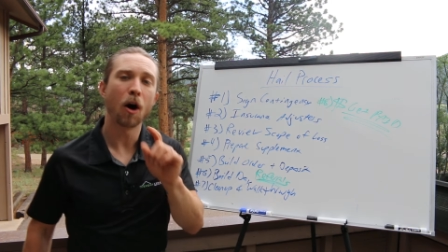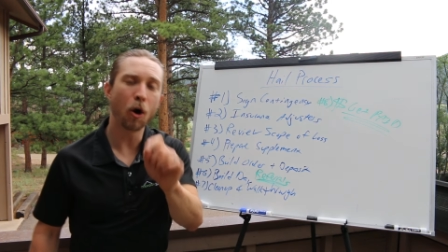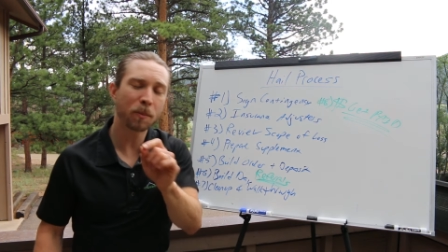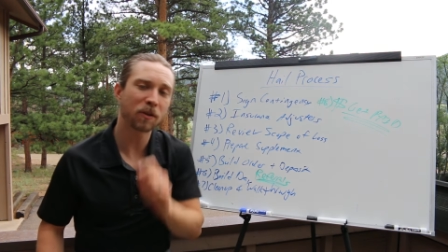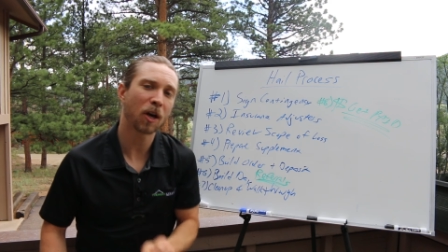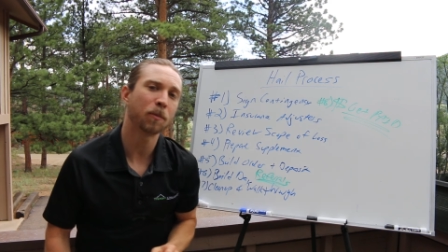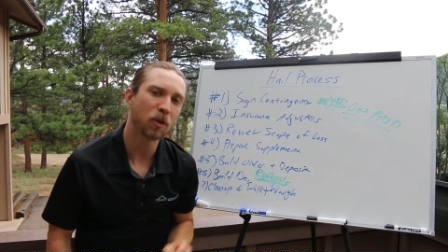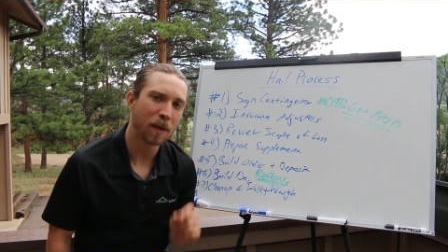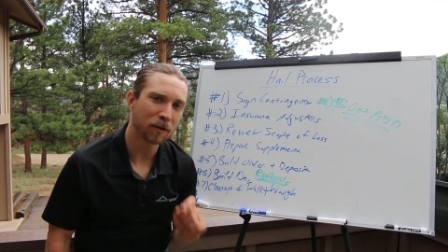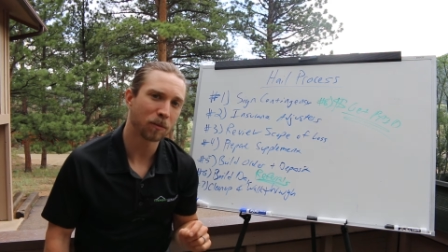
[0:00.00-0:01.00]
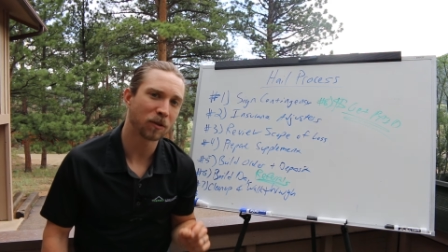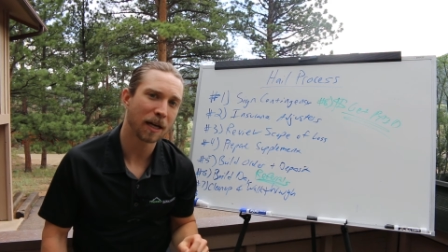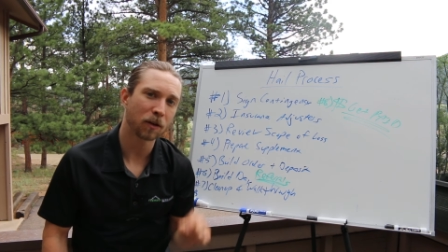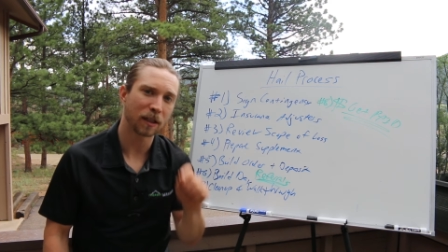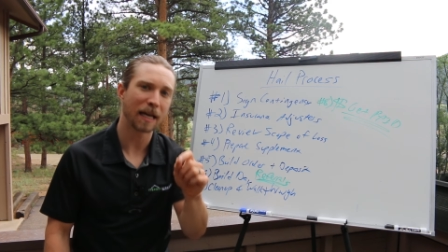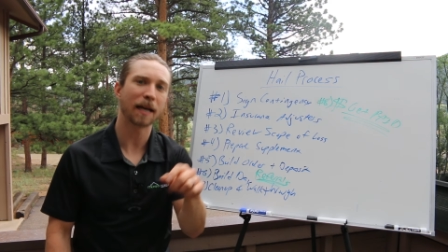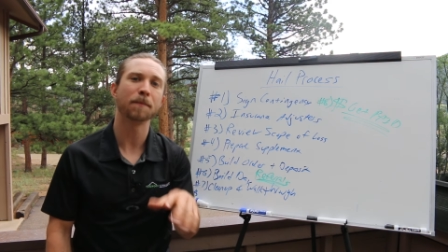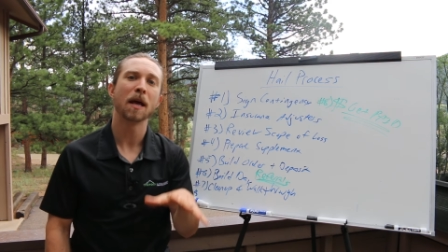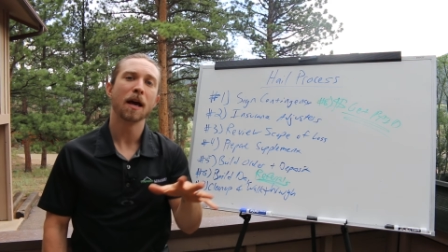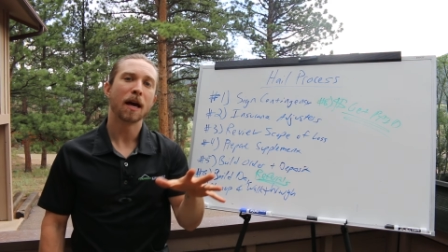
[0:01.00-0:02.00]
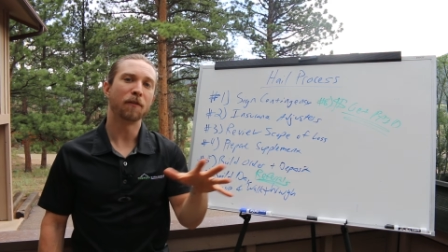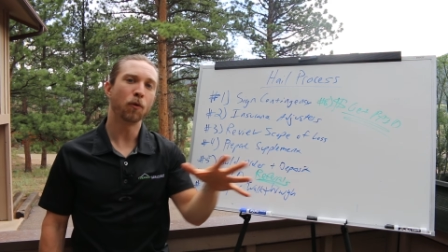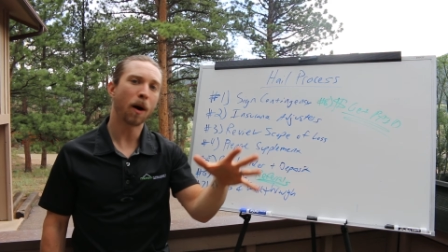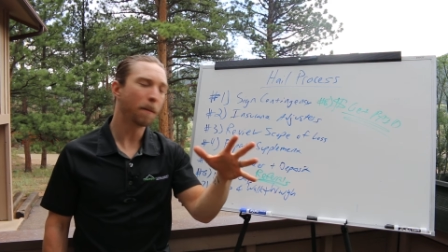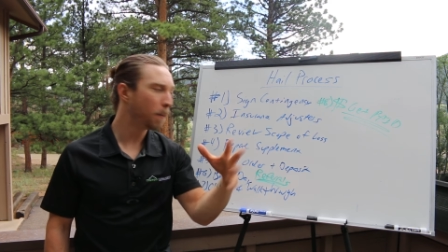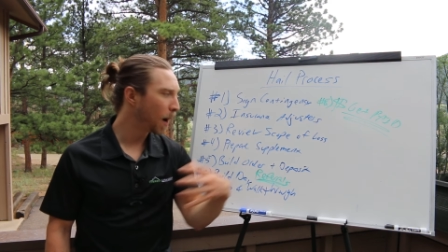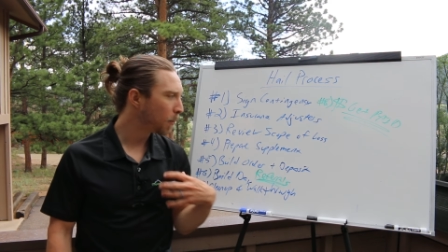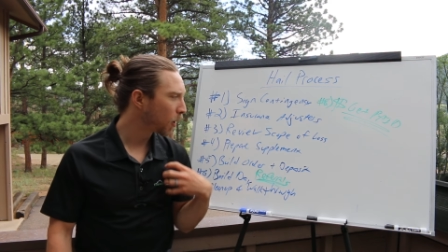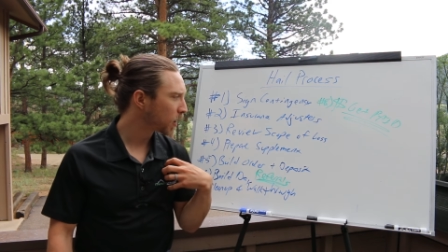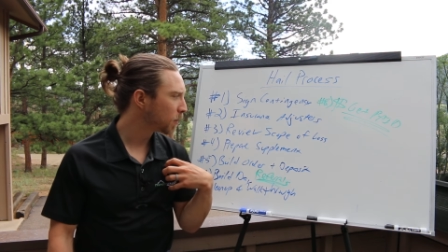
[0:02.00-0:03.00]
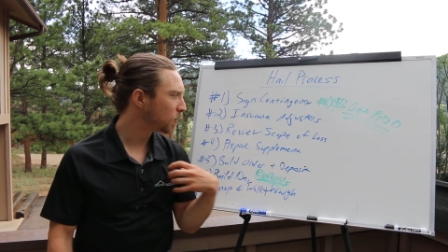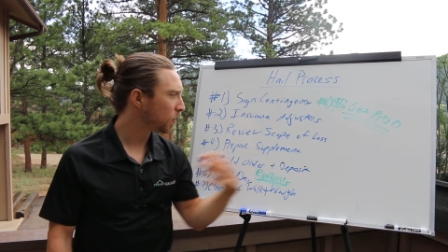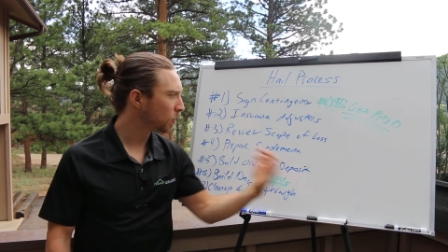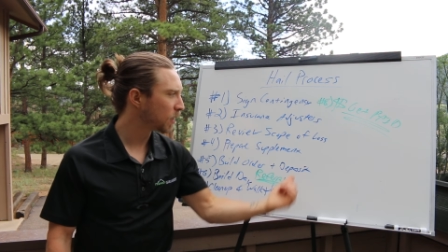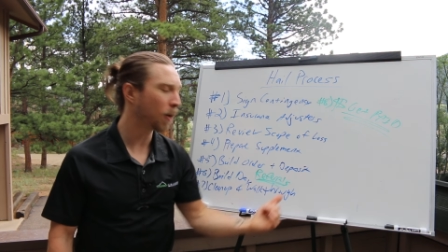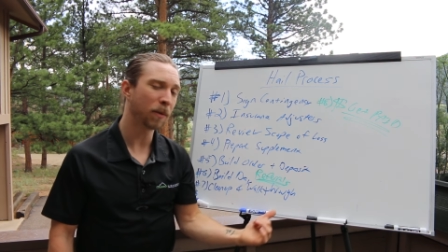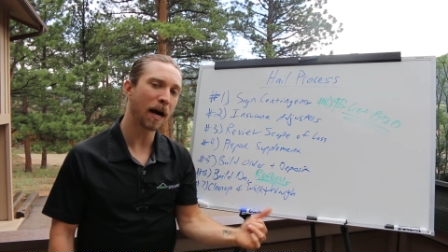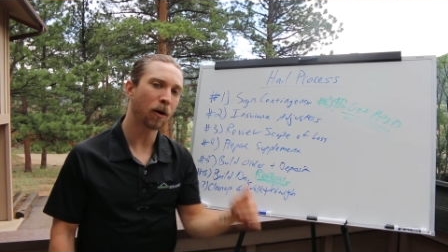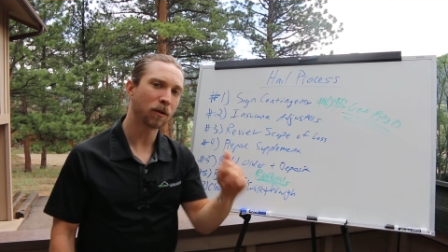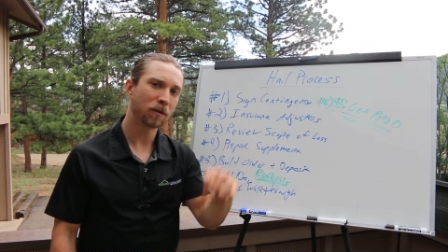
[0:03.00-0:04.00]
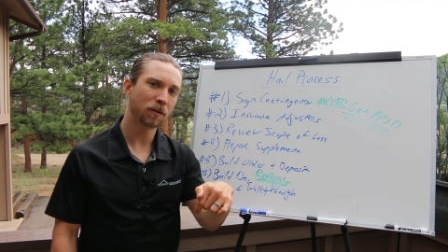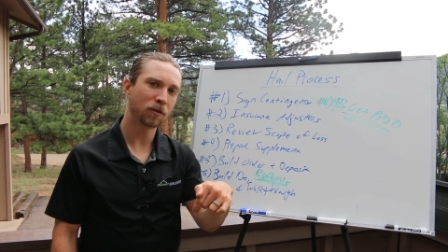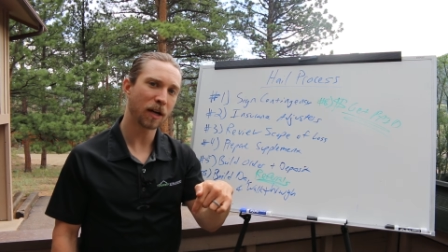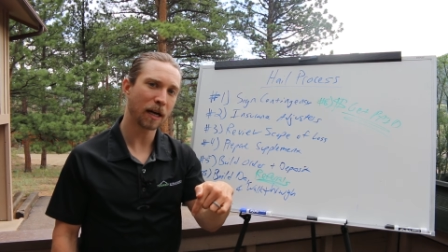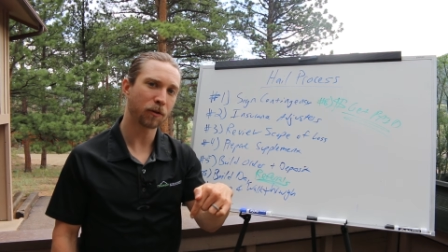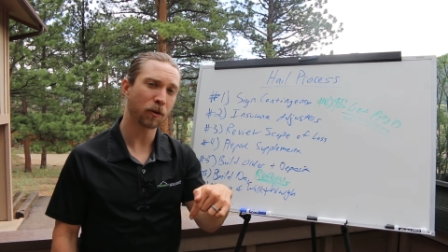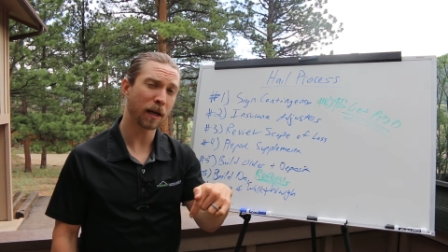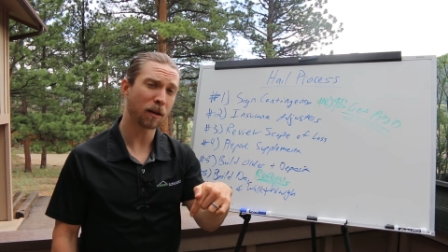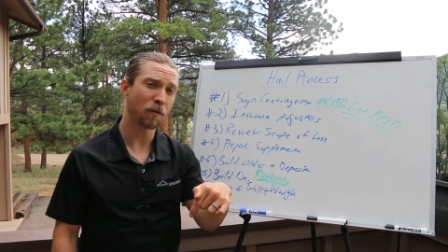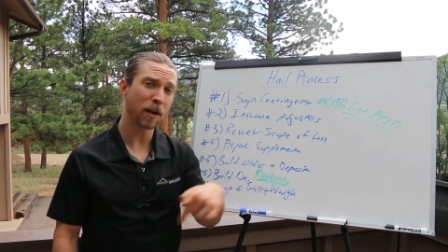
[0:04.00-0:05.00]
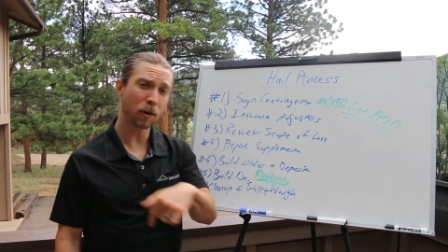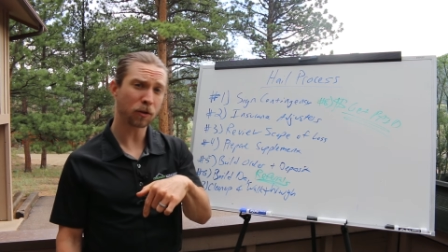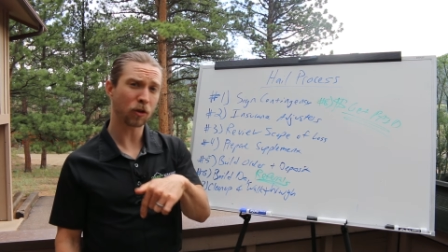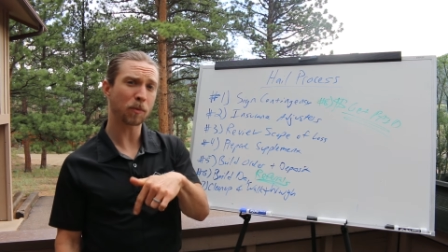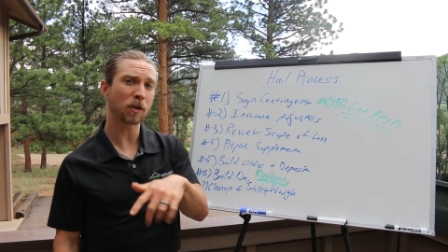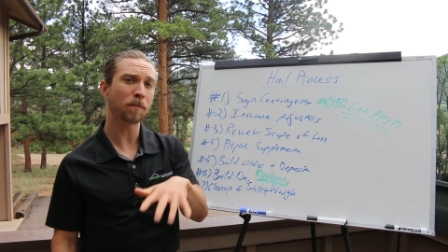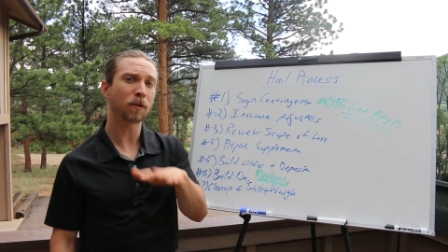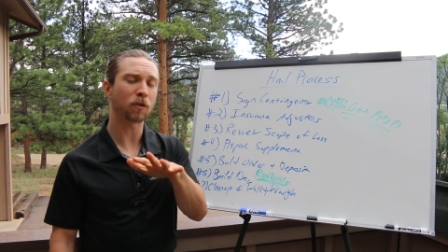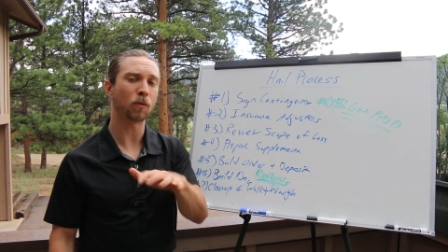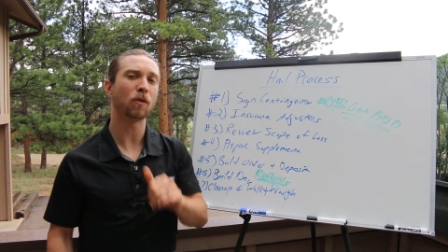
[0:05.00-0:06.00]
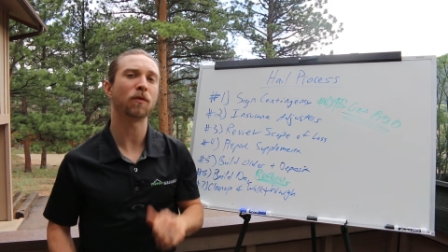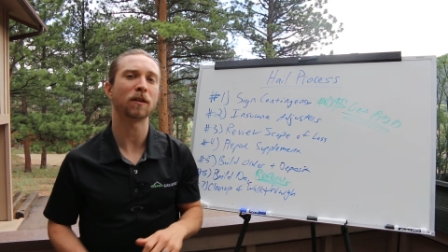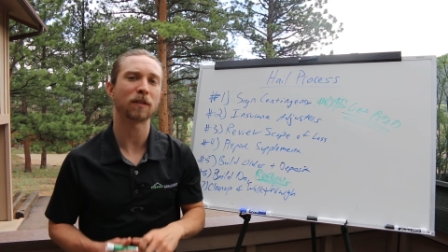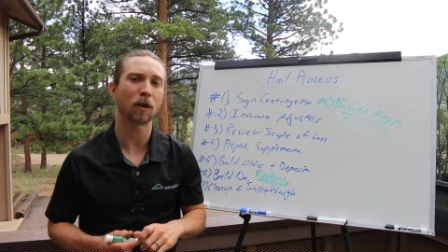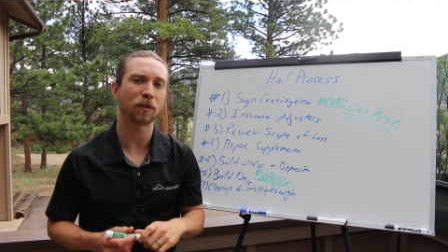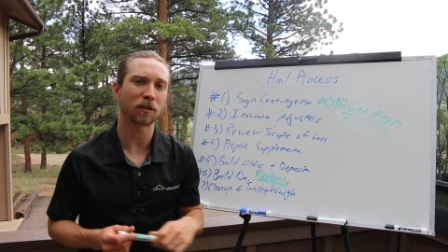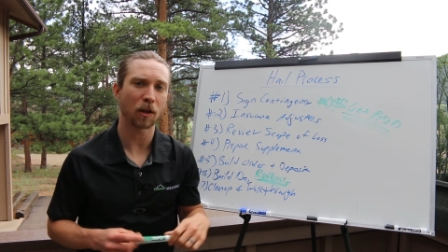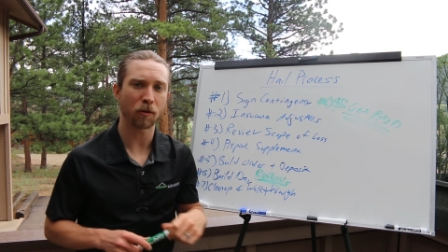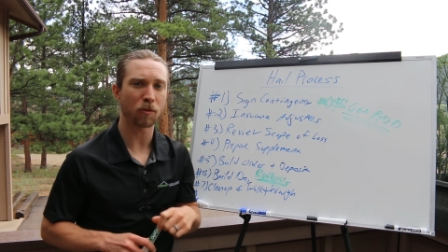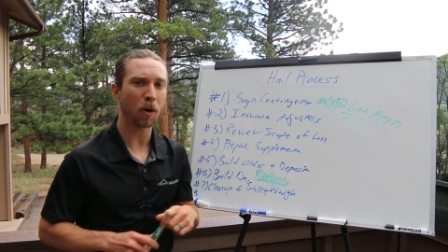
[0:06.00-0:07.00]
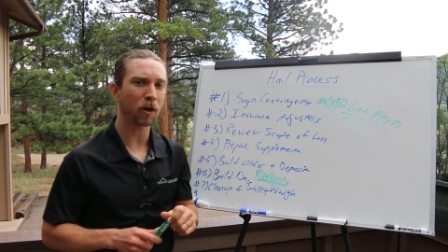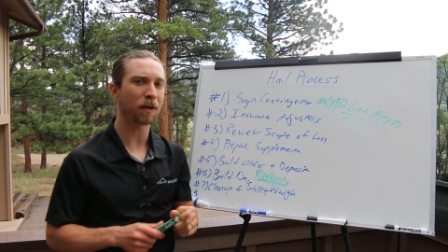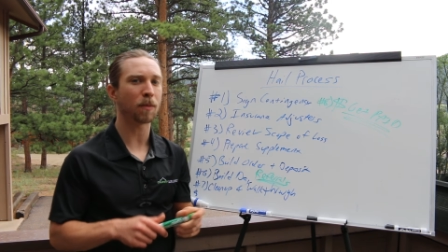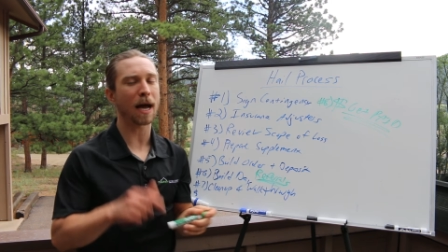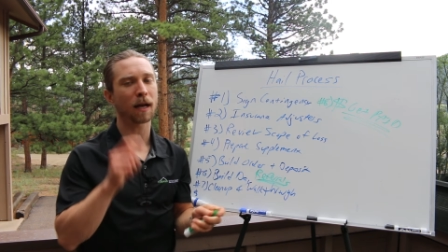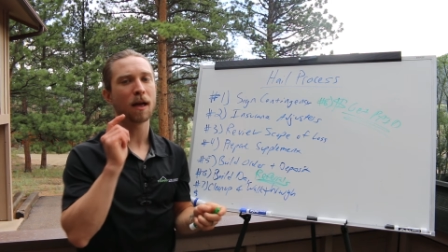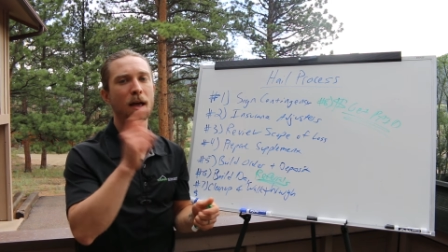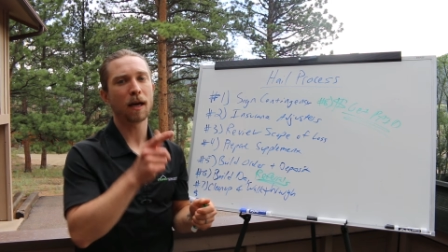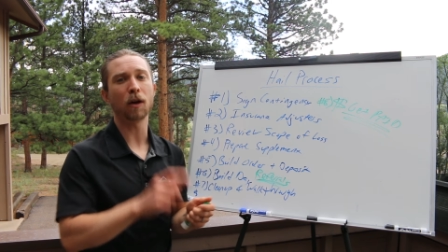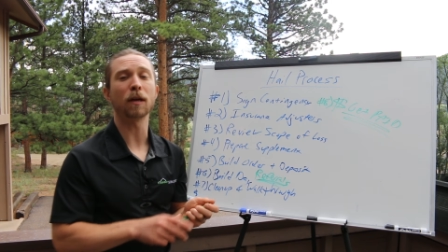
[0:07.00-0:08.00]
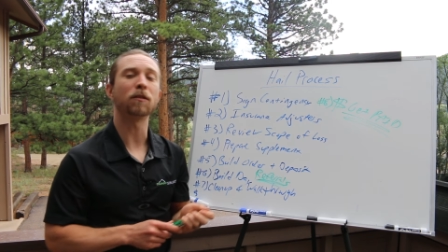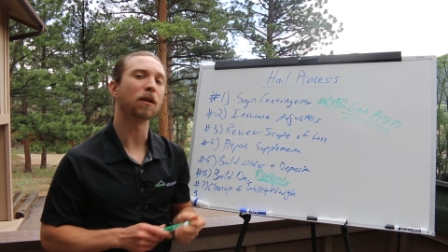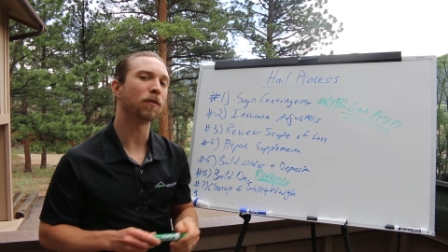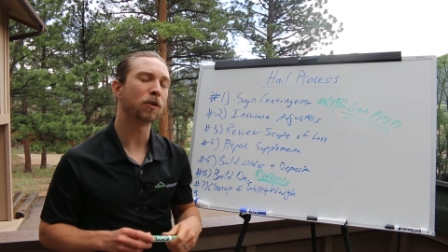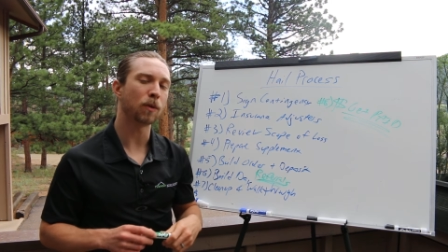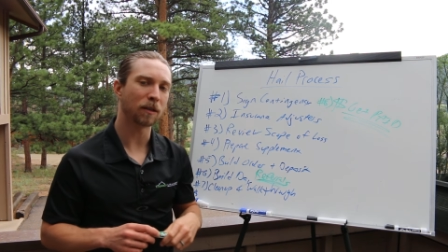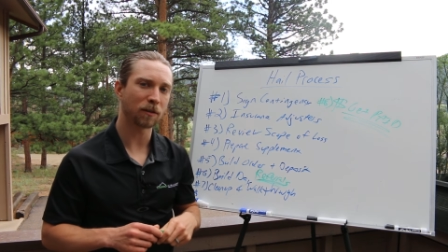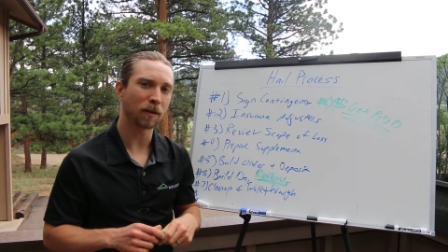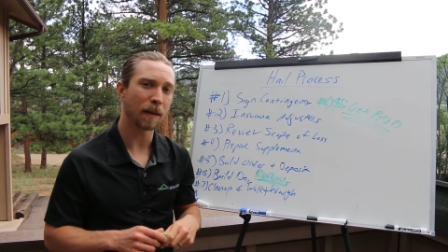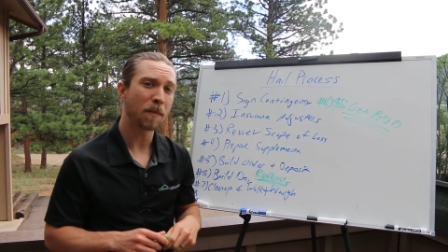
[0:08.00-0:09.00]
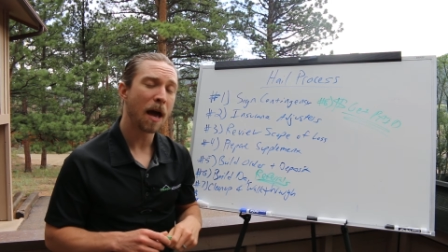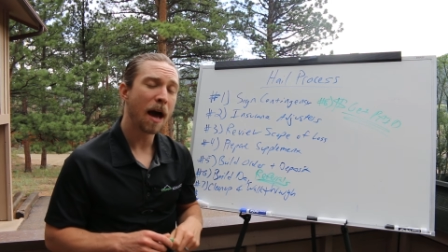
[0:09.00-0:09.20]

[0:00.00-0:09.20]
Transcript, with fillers: Hope this helps you make some sales. Again, if you want my marketing material to help you out, check out the link in the video description. It's the Roofing Sales Accelerator Marketing Pack it'll get delivered to you instantly.